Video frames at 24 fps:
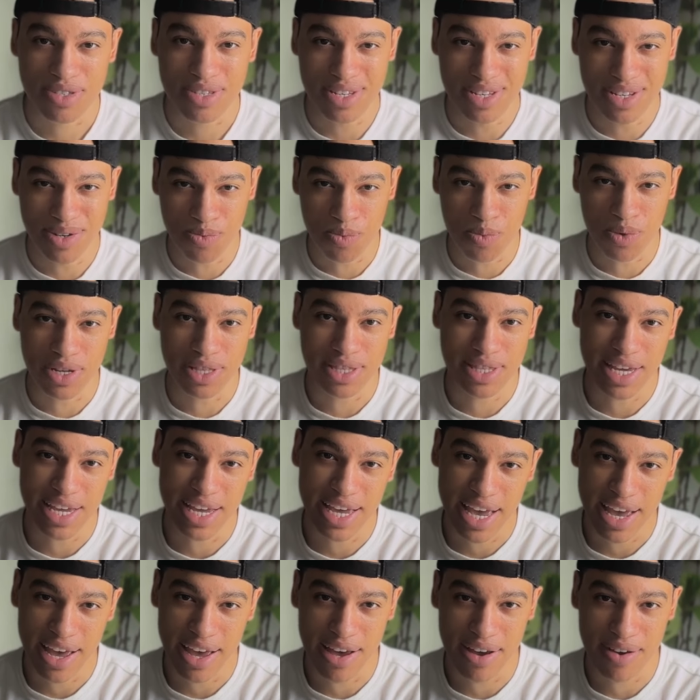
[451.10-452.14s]
than what they
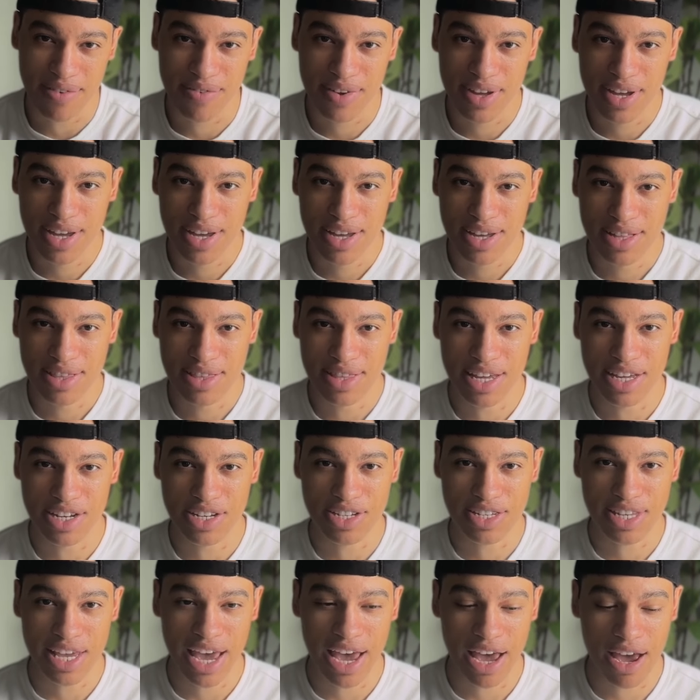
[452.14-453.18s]
have. They
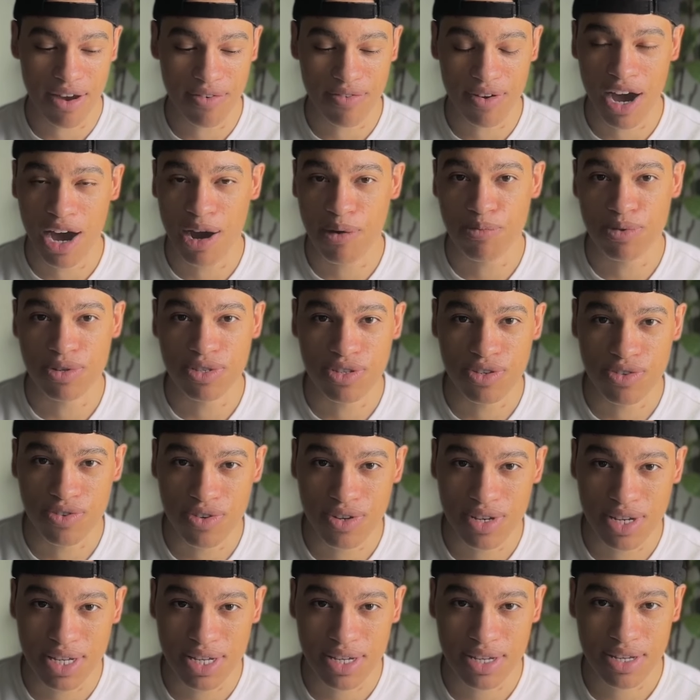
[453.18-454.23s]
just have
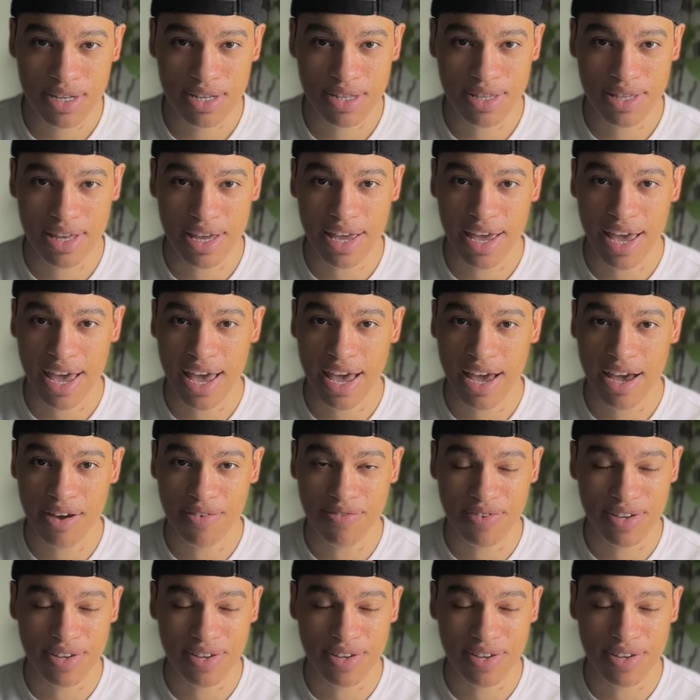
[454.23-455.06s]
opportunity, they have